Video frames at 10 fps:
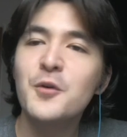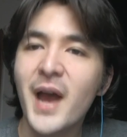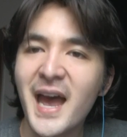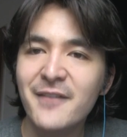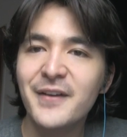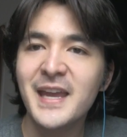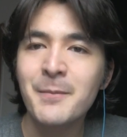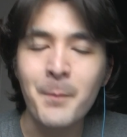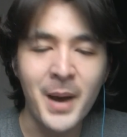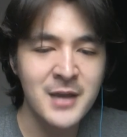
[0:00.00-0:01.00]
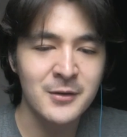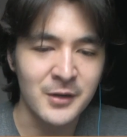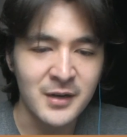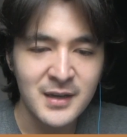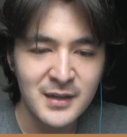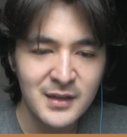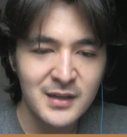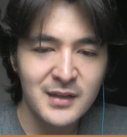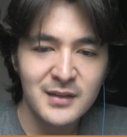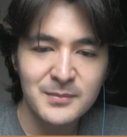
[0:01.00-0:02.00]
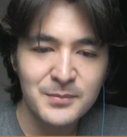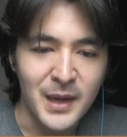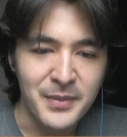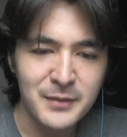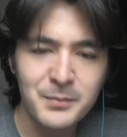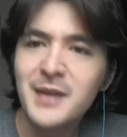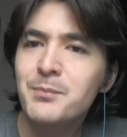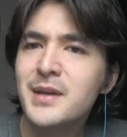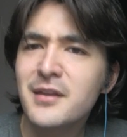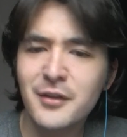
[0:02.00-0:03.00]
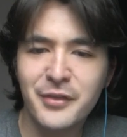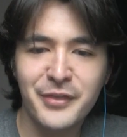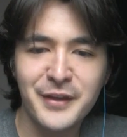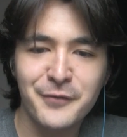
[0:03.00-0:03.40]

have a miner. Yeah, that might be the thing